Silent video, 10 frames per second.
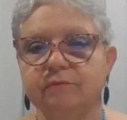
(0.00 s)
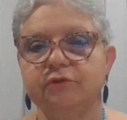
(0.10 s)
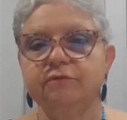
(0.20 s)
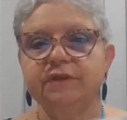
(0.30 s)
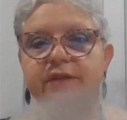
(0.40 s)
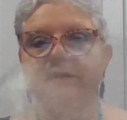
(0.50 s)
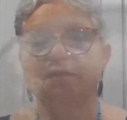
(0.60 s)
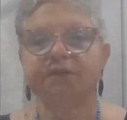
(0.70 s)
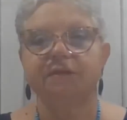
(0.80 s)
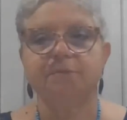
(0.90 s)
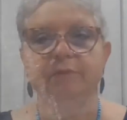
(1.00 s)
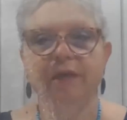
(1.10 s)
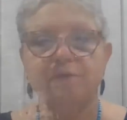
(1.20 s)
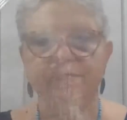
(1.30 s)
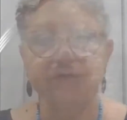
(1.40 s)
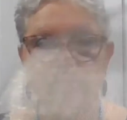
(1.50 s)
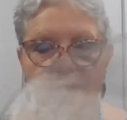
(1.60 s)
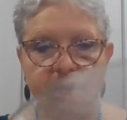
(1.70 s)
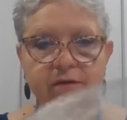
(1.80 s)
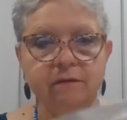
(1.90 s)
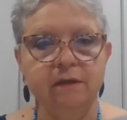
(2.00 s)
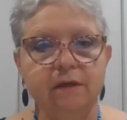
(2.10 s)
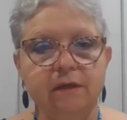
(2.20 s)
using this splatter screen.